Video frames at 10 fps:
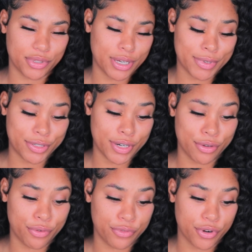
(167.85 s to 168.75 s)
which I'm not trying to
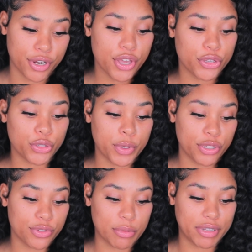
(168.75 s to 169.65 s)
go for, you wanna
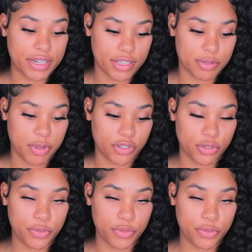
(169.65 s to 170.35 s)
use a blending sponge.